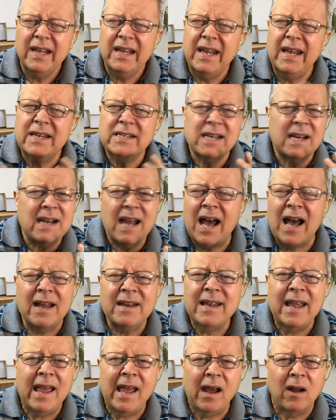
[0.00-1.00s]
is an
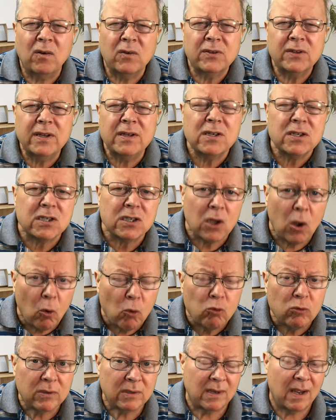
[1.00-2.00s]
unhealthy
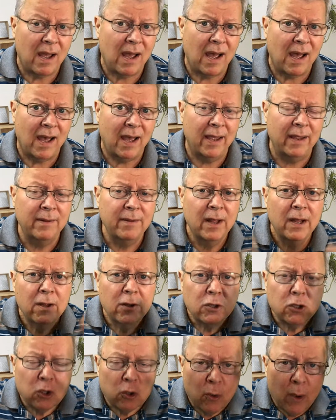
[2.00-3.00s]
soul tie
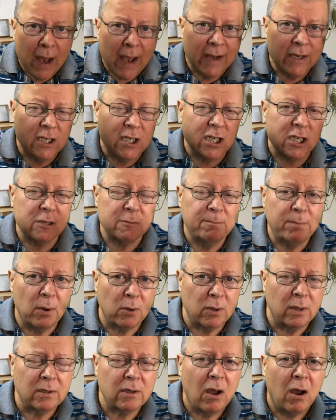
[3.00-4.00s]
through a
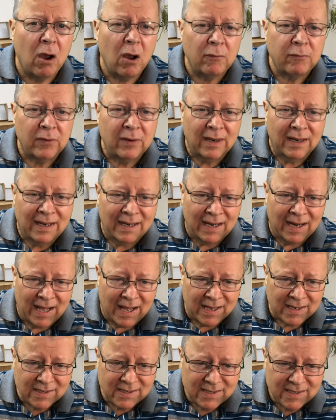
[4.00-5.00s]
spirit of
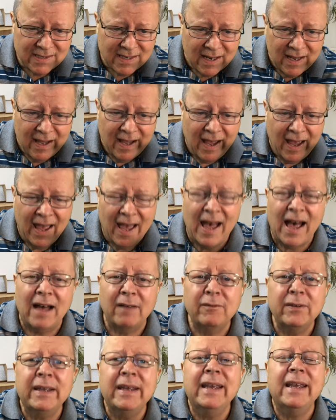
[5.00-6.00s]
lust,
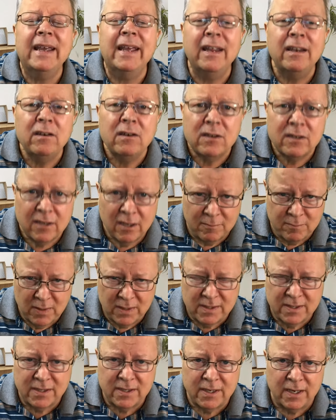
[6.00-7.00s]
having
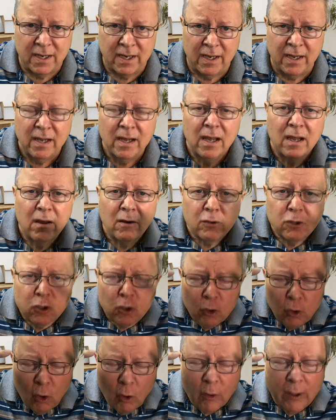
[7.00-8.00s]
intimacy
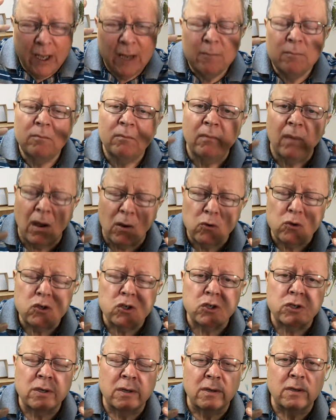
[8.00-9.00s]
through your
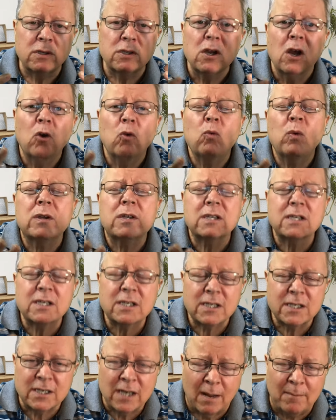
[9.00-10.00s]
emotions with
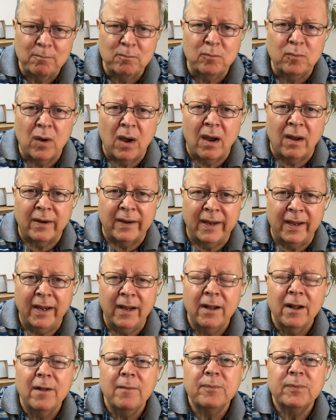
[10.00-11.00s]

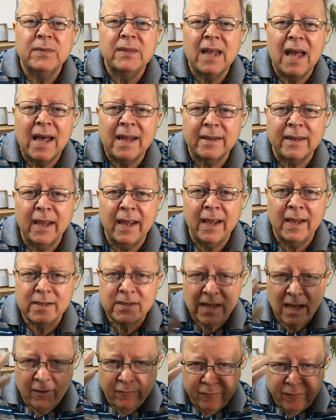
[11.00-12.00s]
somebody that
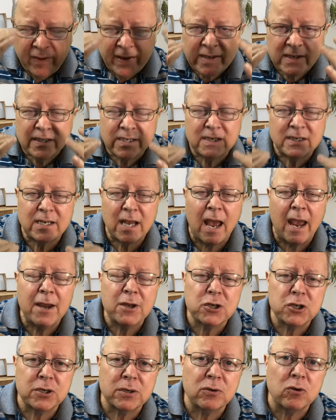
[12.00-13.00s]
is a
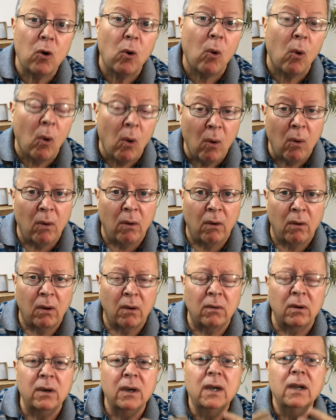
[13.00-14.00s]
fixation,
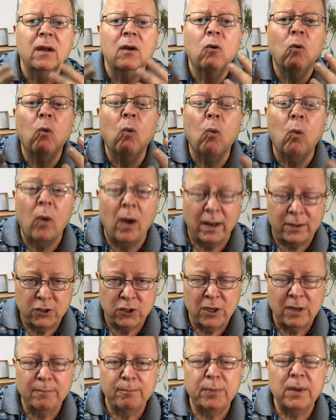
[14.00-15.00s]
or
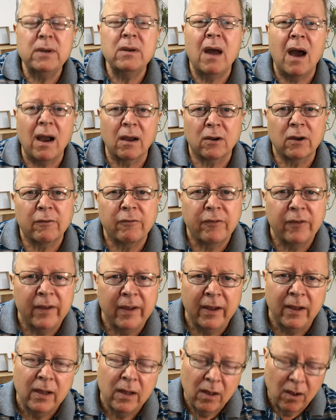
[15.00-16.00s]
watching
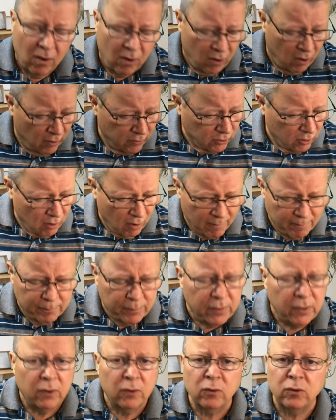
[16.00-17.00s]
pornography on
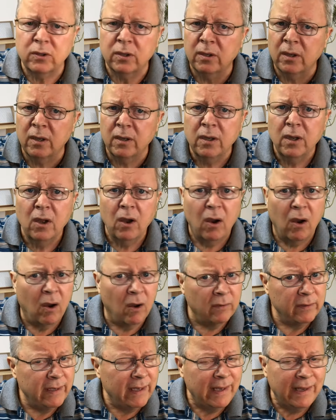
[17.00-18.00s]
computer,
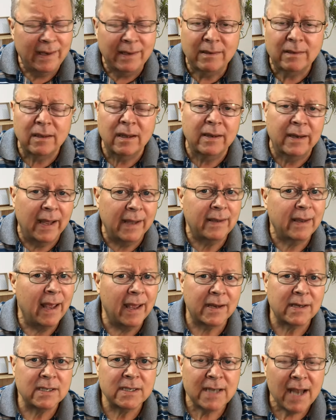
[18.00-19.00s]
on the internet,
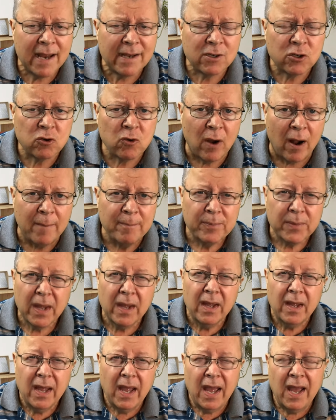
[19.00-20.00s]
etc.
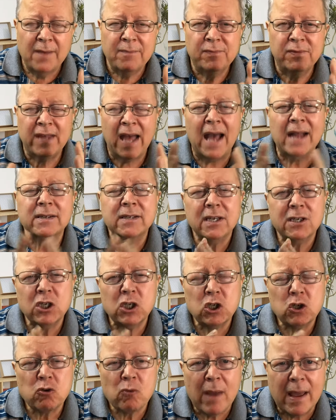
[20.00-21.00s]
And that's a
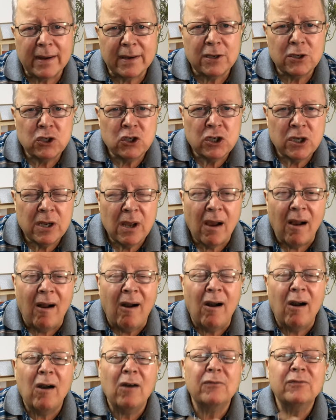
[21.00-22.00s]
strategy
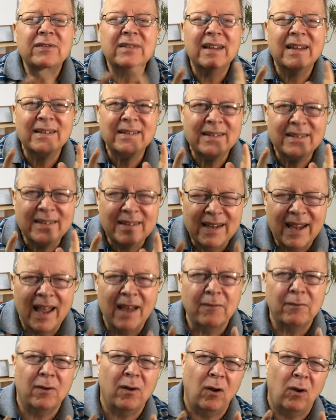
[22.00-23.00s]
of the
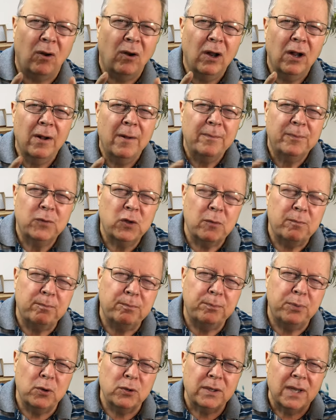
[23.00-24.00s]
devil to
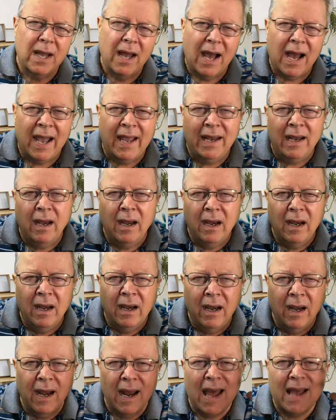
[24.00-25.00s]
put a
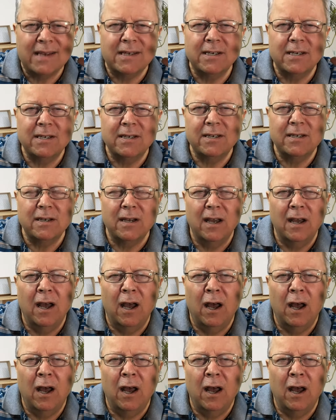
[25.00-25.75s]
lust